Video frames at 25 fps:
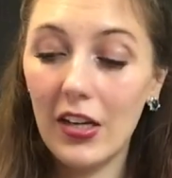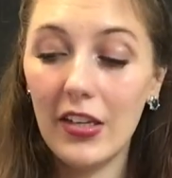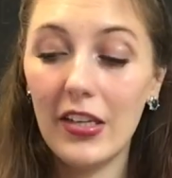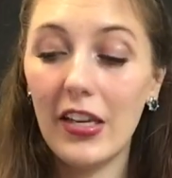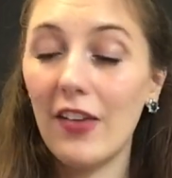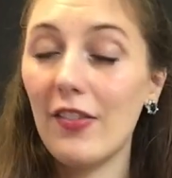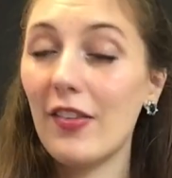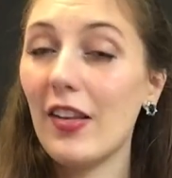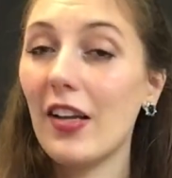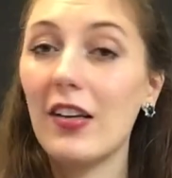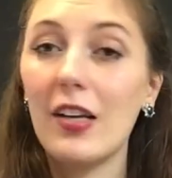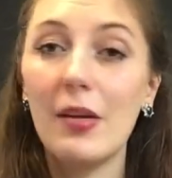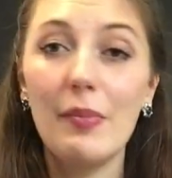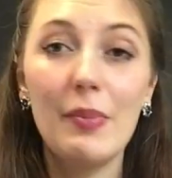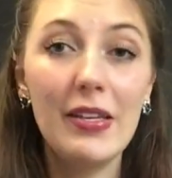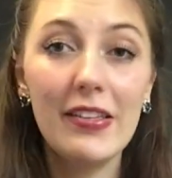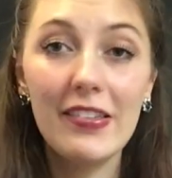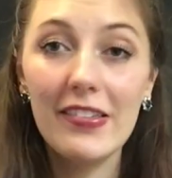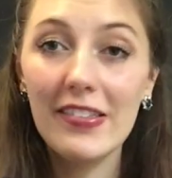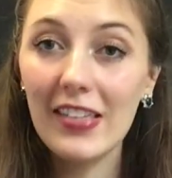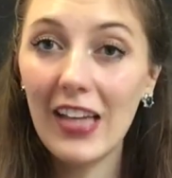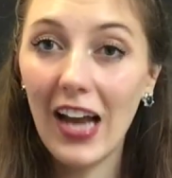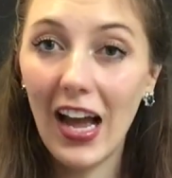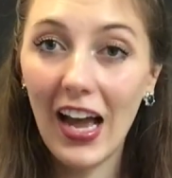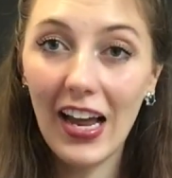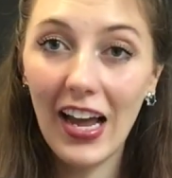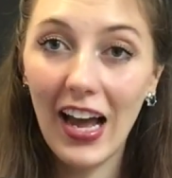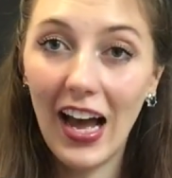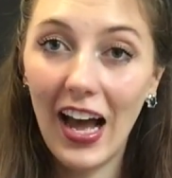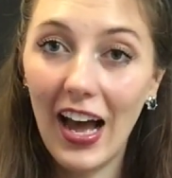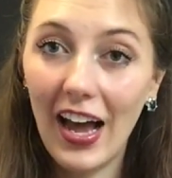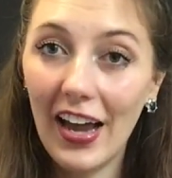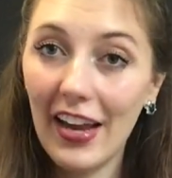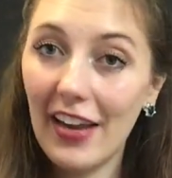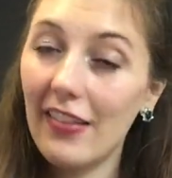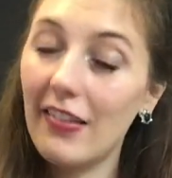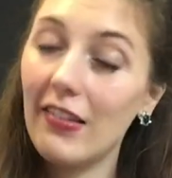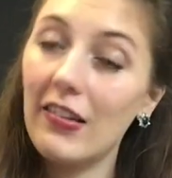Now, it's not going to be sky
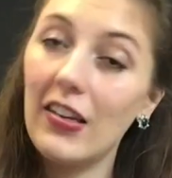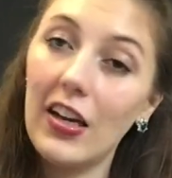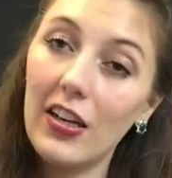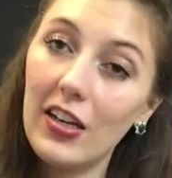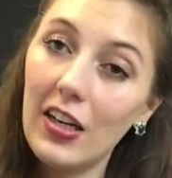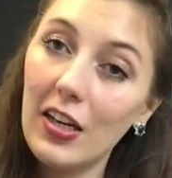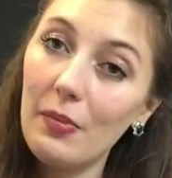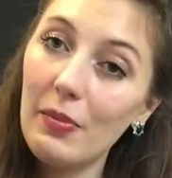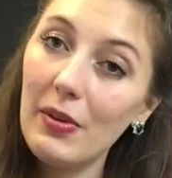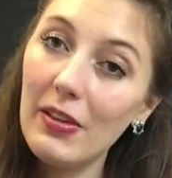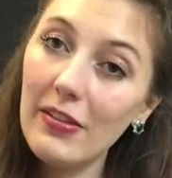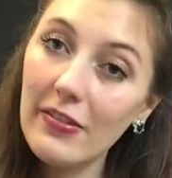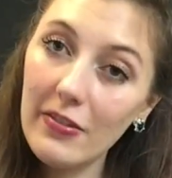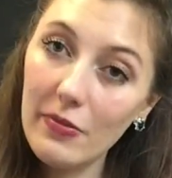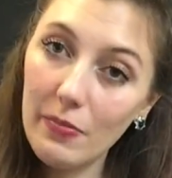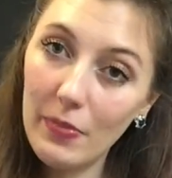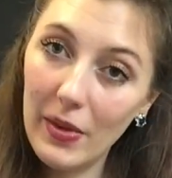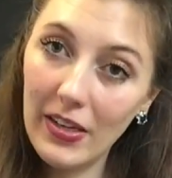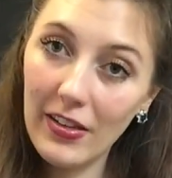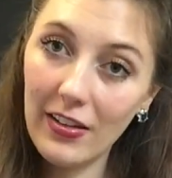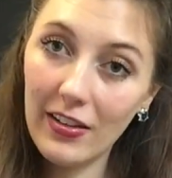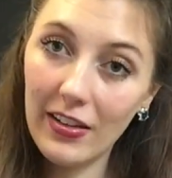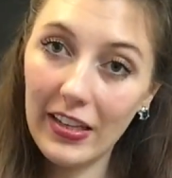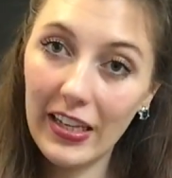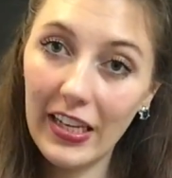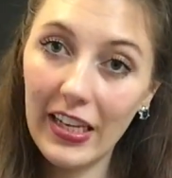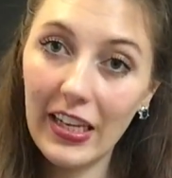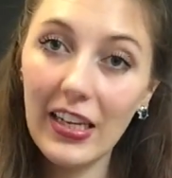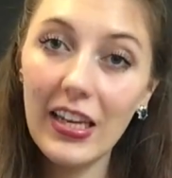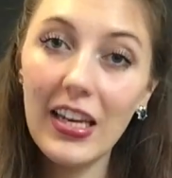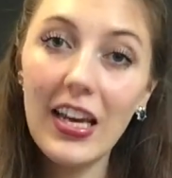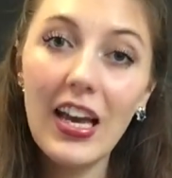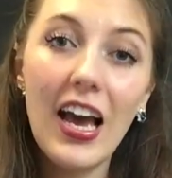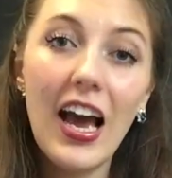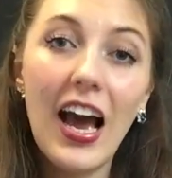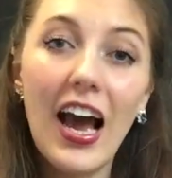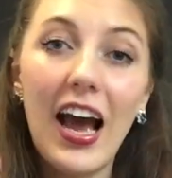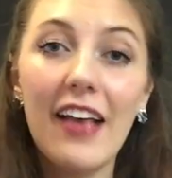high. It's not going to be
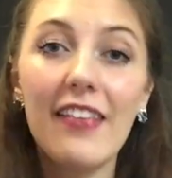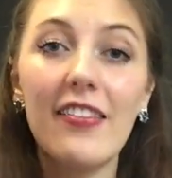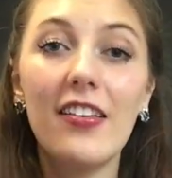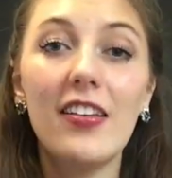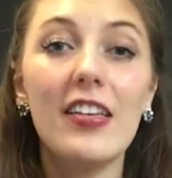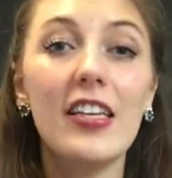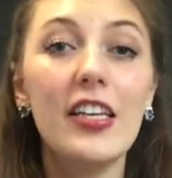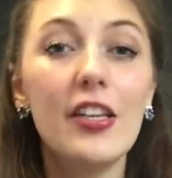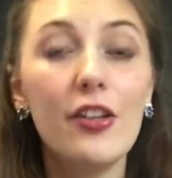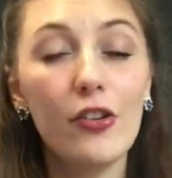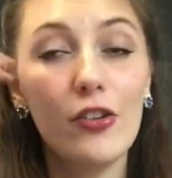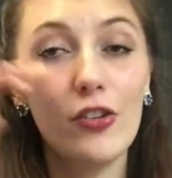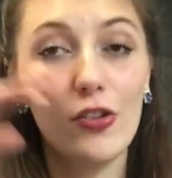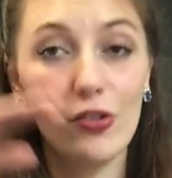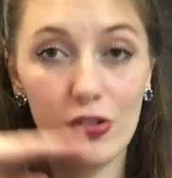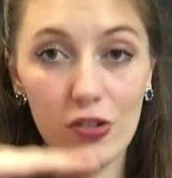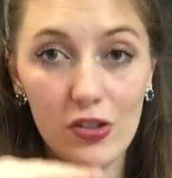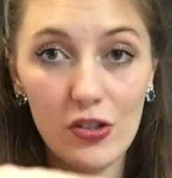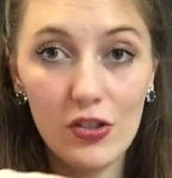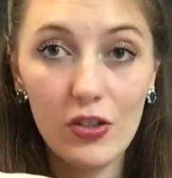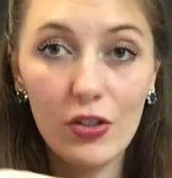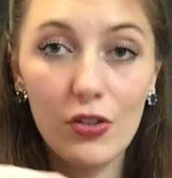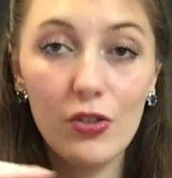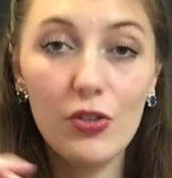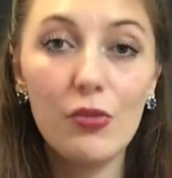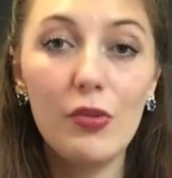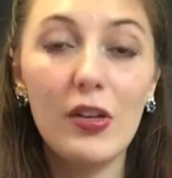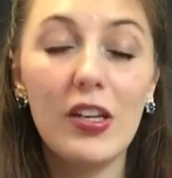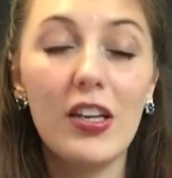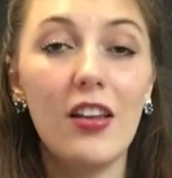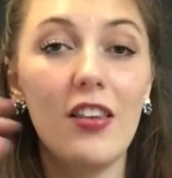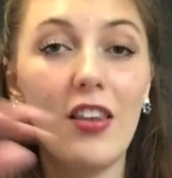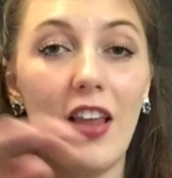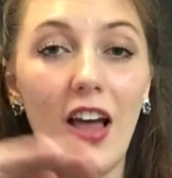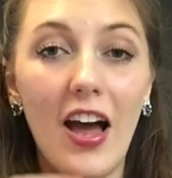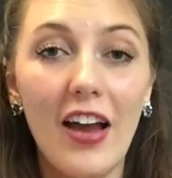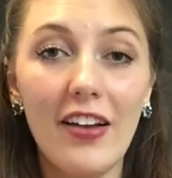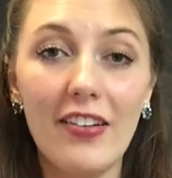spindly. As a leader, you're still doing
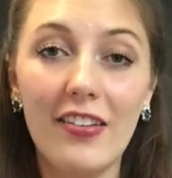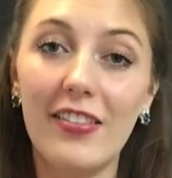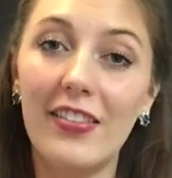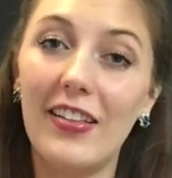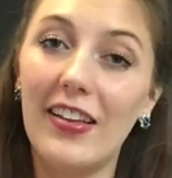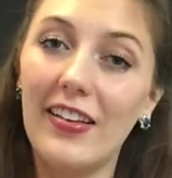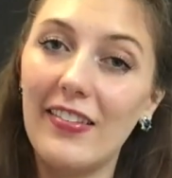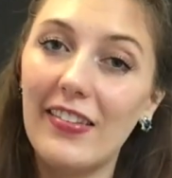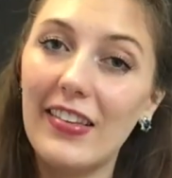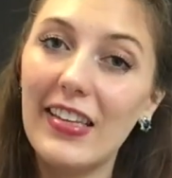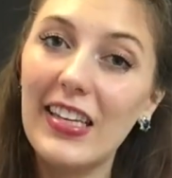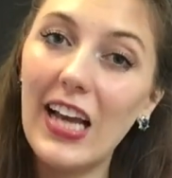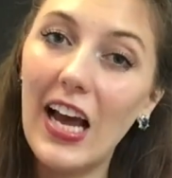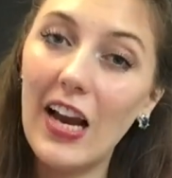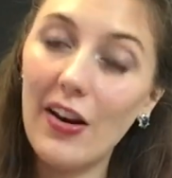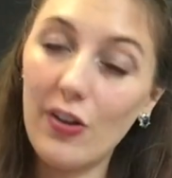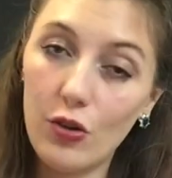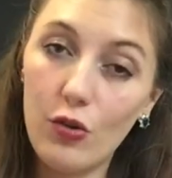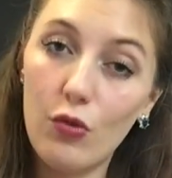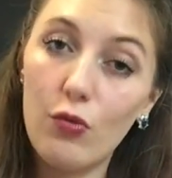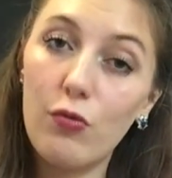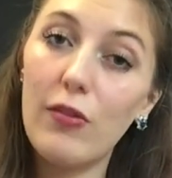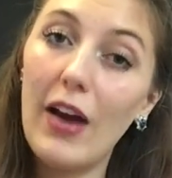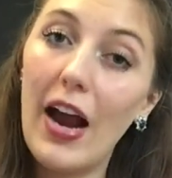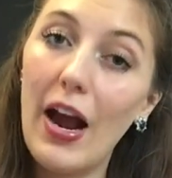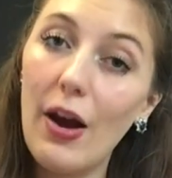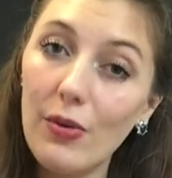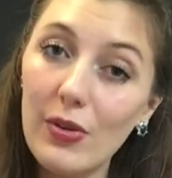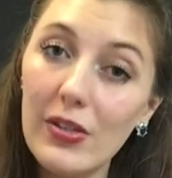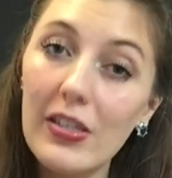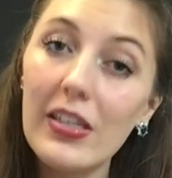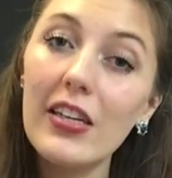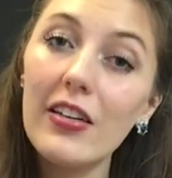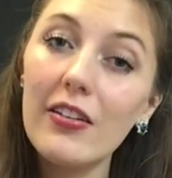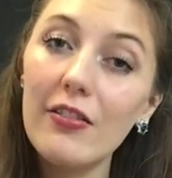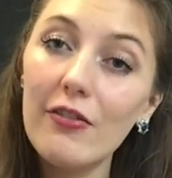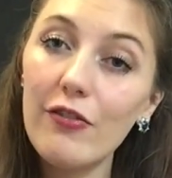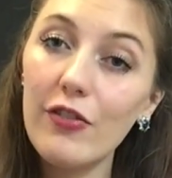a lot that's kind of
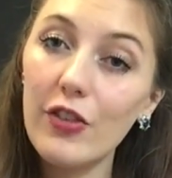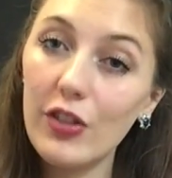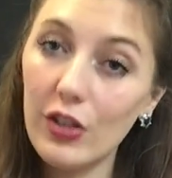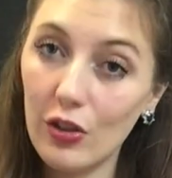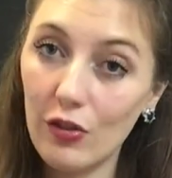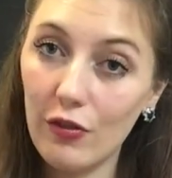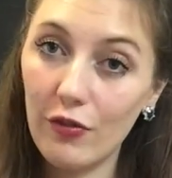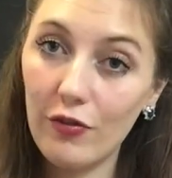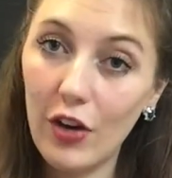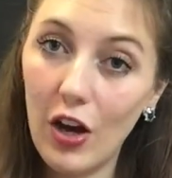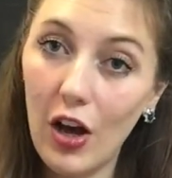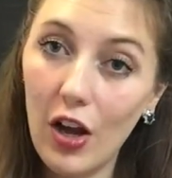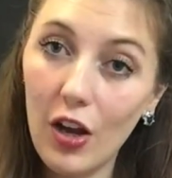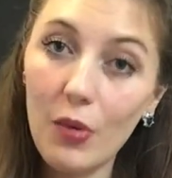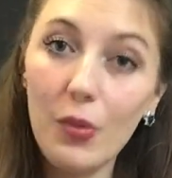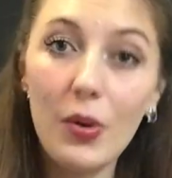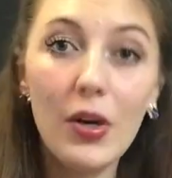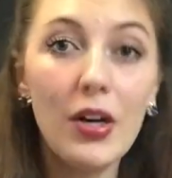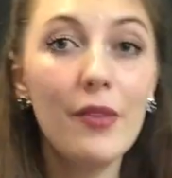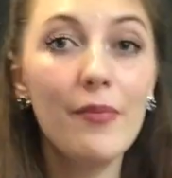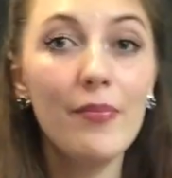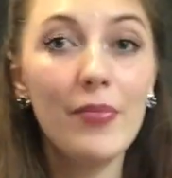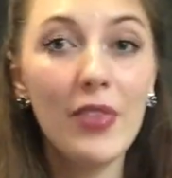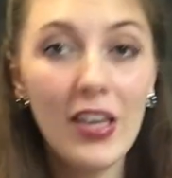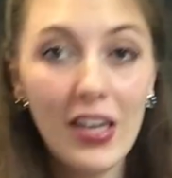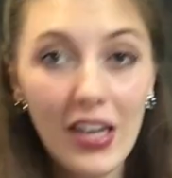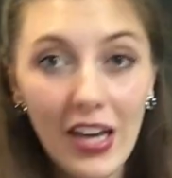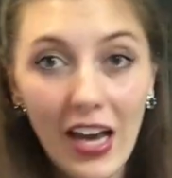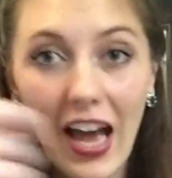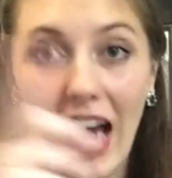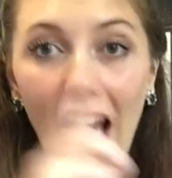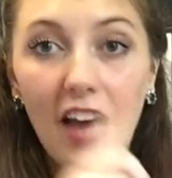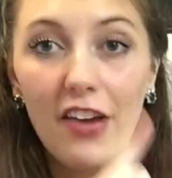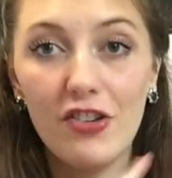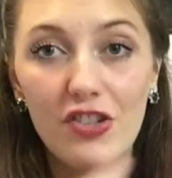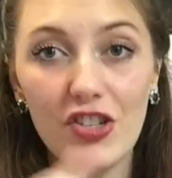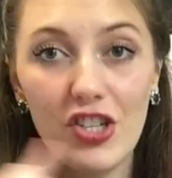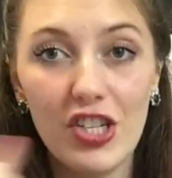grounding for your follower
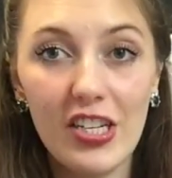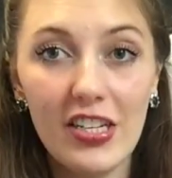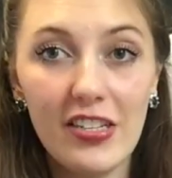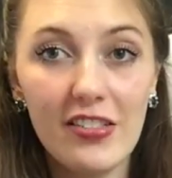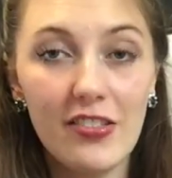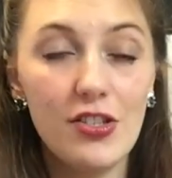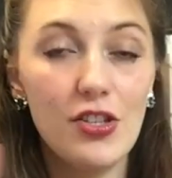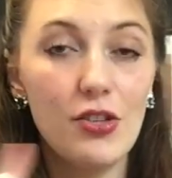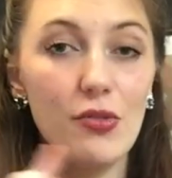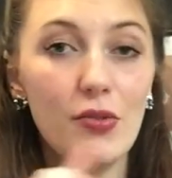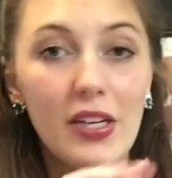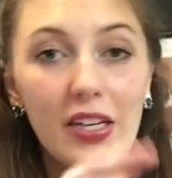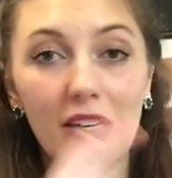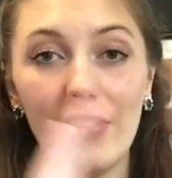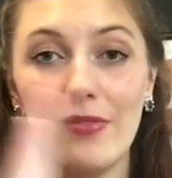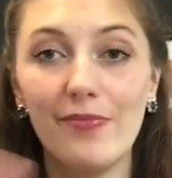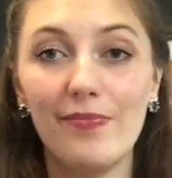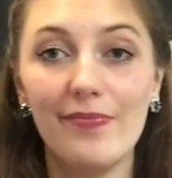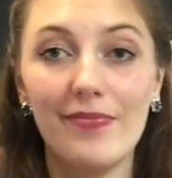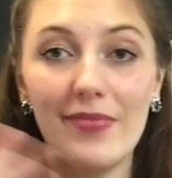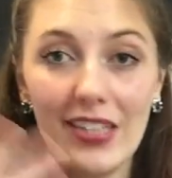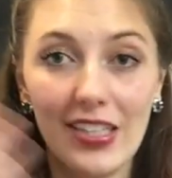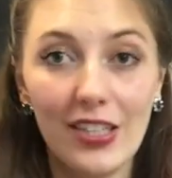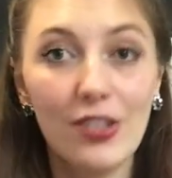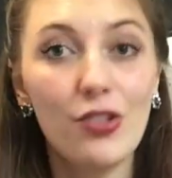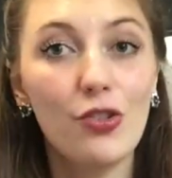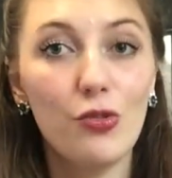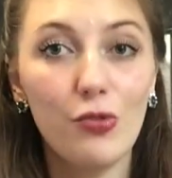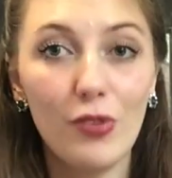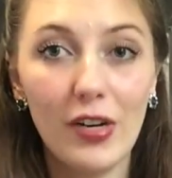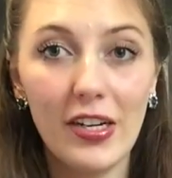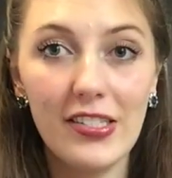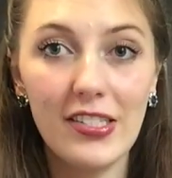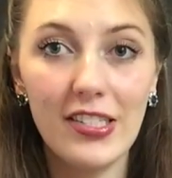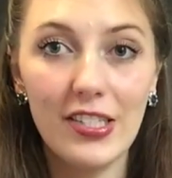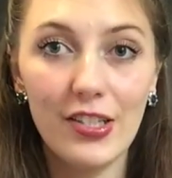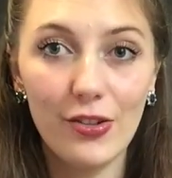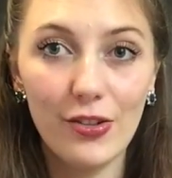as she's doing like
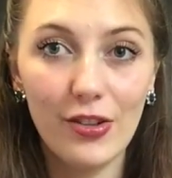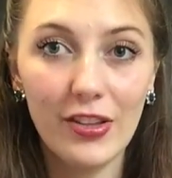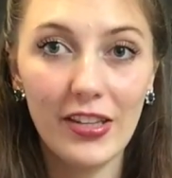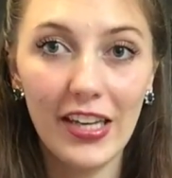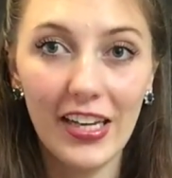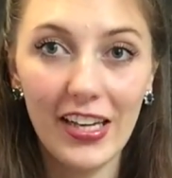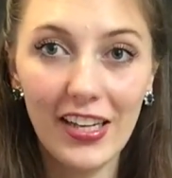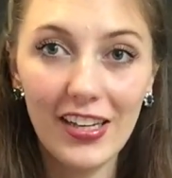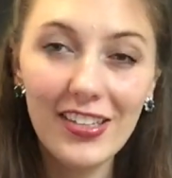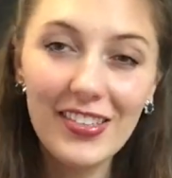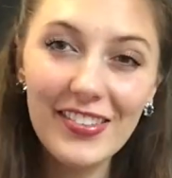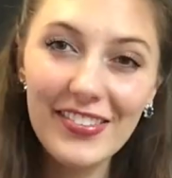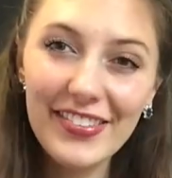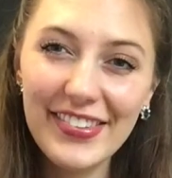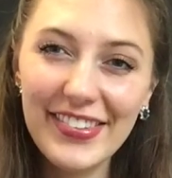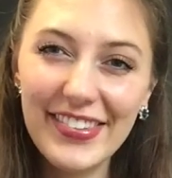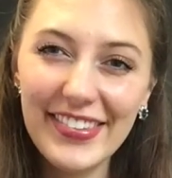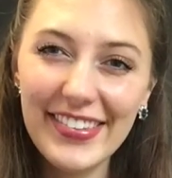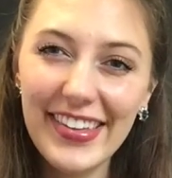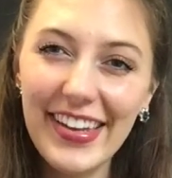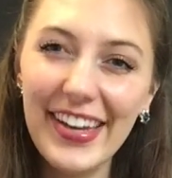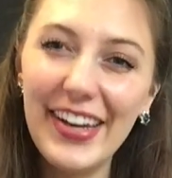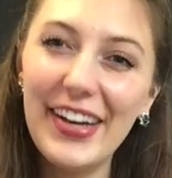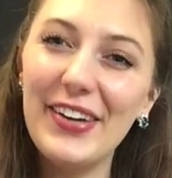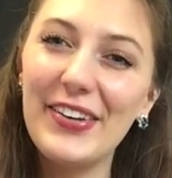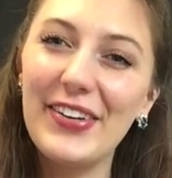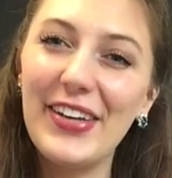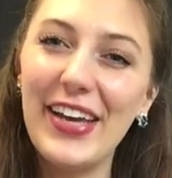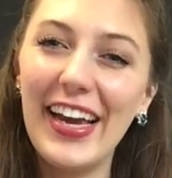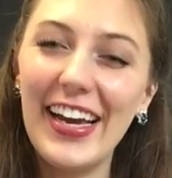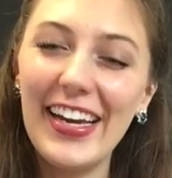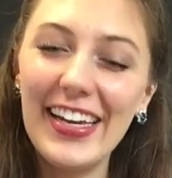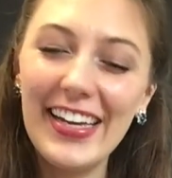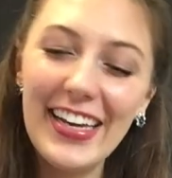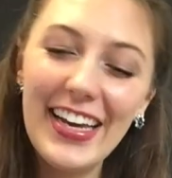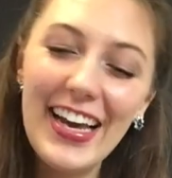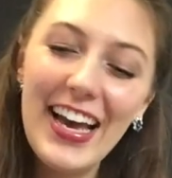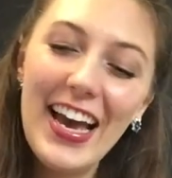crazier things,
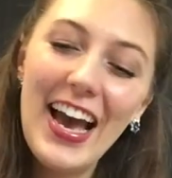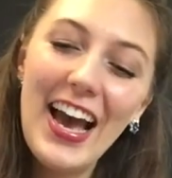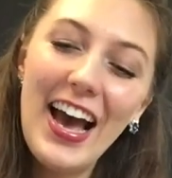okay?